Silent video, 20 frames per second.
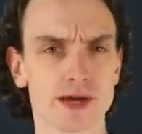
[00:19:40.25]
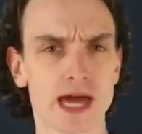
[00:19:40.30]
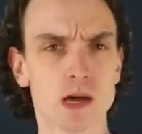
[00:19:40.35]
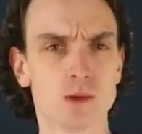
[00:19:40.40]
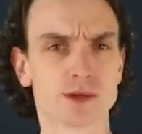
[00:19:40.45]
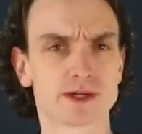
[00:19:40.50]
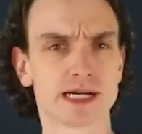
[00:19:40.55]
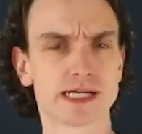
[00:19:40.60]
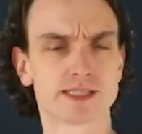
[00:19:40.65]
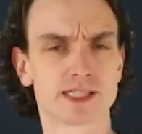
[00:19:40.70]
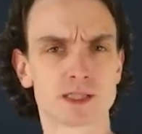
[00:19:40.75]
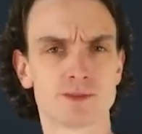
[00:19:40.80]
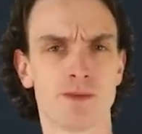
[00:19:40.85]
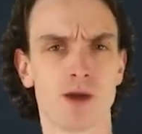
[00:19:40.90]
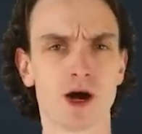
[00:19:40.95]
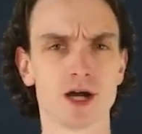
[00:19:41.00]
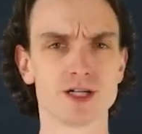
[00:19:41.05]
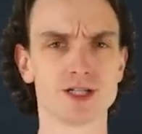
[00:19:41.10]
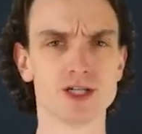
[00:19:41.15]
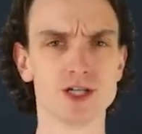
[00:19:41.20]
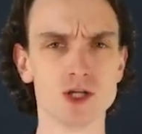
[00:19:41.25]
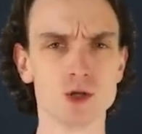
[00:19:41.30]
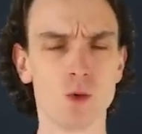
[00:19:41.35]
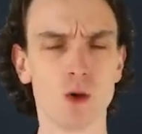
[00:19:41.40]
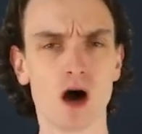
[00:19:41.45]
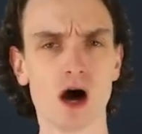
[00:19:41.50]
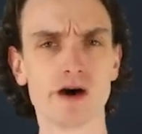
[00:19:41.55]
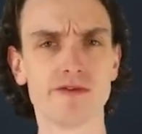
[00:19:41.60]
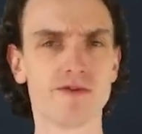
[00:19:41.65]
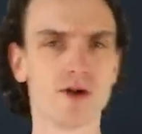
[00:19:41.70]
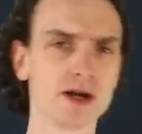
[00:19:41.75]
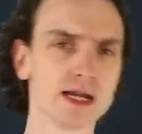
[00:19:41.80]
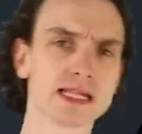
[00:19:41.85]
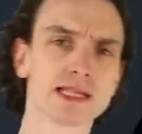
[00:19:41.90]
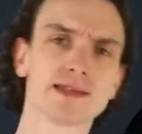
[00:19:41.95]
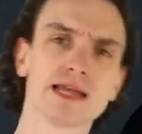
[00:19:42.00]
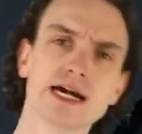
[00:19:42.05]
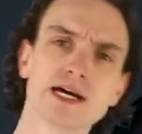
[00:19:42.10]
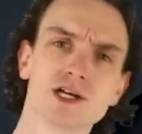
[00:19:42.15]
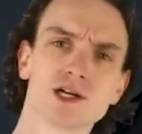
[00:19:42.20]
Okay, we'll kick this part 2 off on a
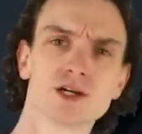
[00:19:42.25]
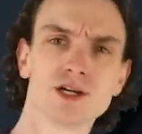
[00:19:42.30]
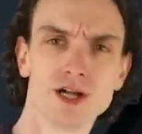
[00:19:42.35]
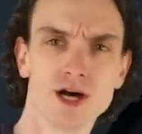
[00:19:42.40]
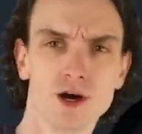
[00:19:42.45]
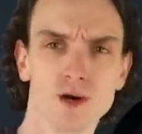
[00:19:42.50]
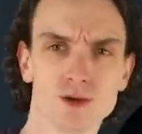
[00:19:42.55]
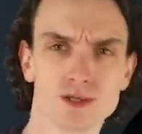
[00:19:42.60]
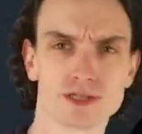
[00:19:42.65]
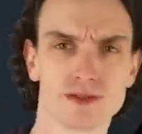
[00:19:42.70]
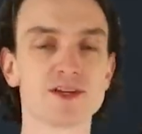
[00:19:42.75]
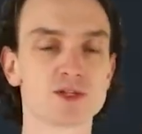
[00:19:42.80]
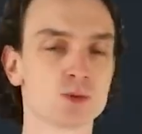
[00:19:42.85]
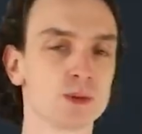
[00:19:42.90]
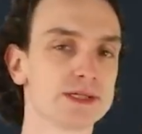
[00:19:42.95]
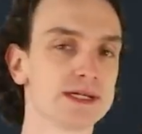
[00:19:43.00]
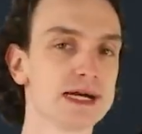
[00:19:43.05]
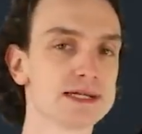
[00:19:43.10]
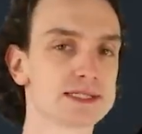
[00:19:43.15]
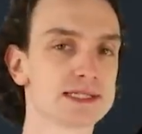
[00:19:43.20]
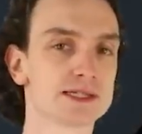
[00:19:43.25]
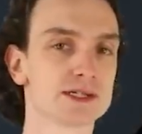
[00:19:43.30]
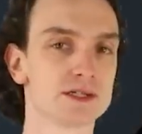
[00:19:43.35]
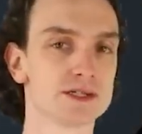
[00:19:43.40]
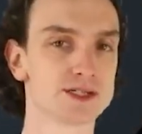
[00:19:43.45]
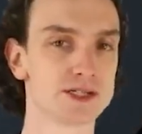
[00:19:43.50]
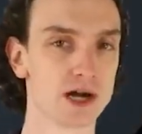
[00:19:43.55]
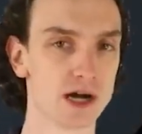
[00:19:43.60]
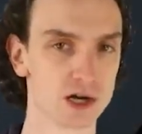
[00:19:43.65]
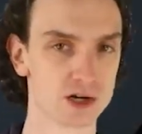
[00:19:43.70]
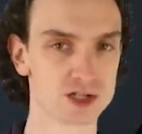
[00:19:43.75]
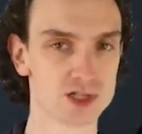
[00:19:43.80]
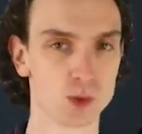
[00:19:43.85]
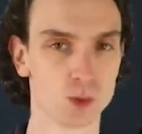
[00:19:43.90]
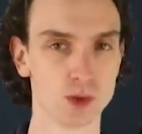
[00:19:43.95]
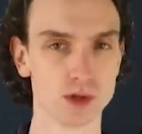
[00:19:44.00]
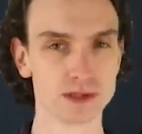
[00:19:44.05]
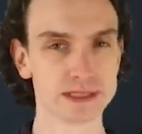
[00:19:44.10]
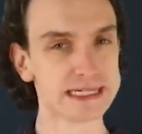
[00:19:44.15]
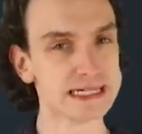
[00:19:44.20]
lighter note. This one gets a little dark, so
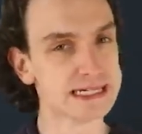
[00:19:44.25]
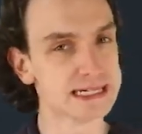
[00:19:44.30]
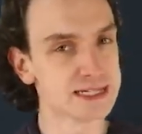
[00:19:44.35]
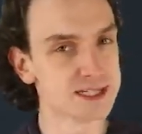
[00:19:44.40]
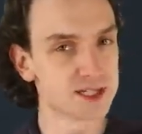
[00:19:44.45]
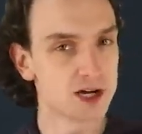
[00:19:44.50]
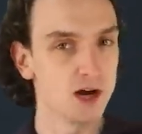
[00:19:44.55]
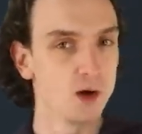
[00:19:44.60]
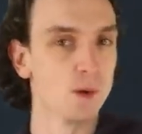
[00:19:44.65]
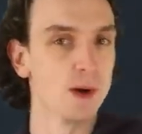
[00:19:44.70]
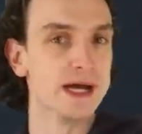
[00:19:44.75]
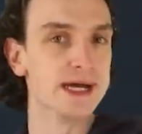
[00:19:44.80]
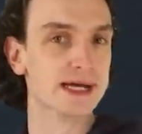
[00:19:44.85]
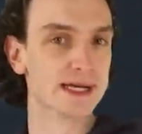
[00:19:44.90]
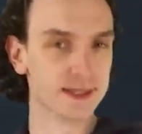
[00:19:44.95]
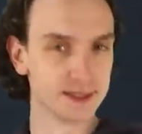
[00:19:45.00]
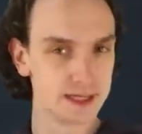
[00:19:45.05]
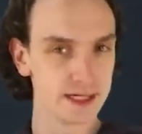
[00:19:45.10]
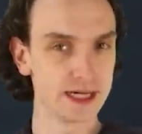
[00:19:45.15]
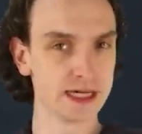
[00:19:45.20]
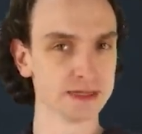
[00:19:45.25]
we'll ease our way in, you